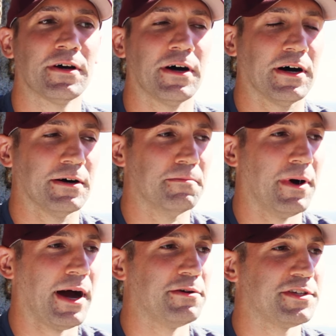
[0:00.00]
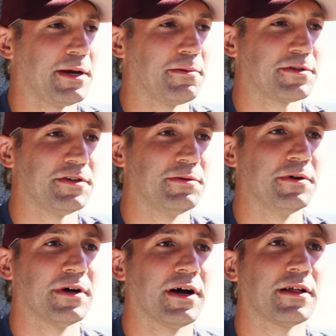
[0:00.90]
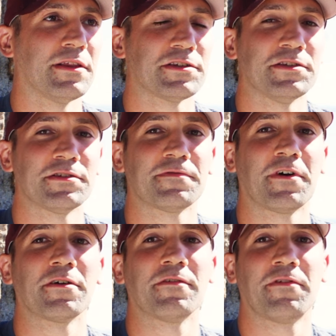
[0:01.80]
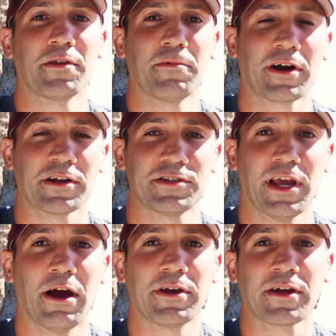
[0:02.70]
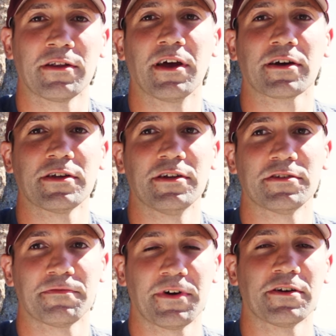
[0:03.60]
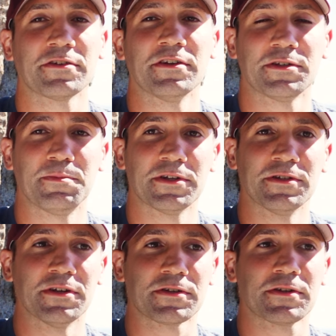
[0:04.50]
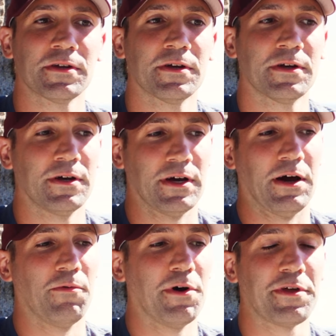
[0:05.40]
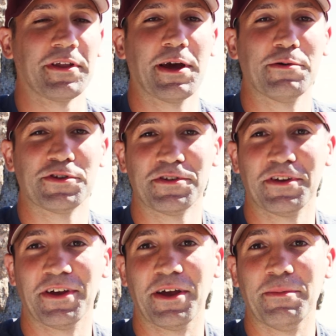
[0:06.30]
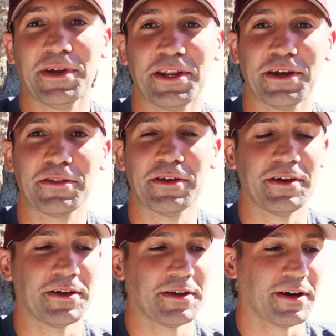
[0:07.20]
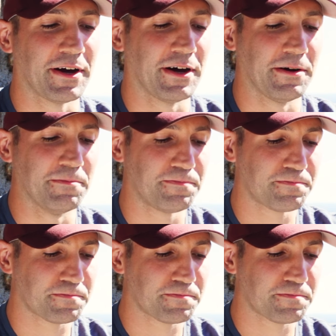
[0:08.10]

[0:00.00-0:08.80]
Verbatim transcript: um, I was able to uh, listen to Far Father Mark and see how he conducted his affairs and his business. Uh, one thing that was immediately um,